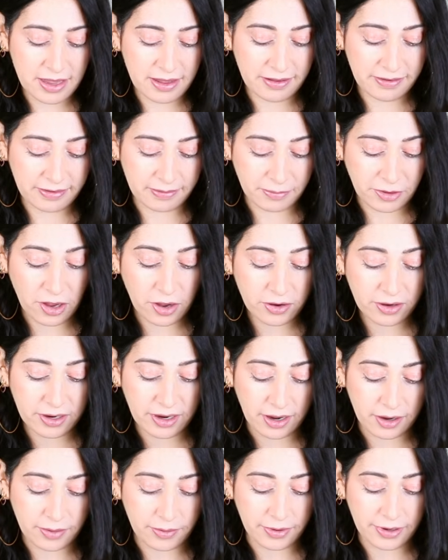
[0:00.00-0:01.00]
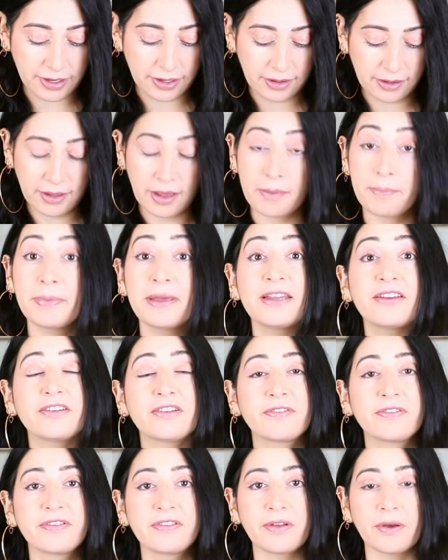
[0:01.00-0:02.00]
some coconut oil, a pinch
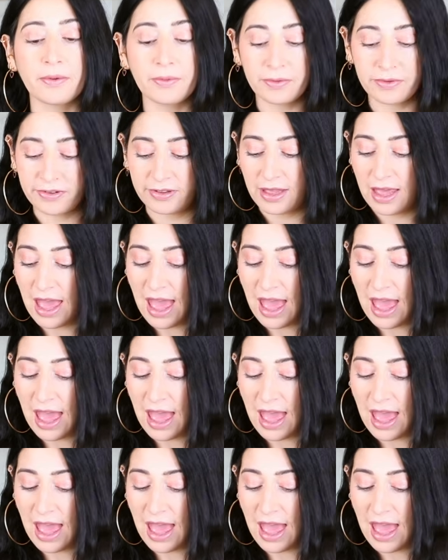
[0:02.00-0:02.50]
of salt,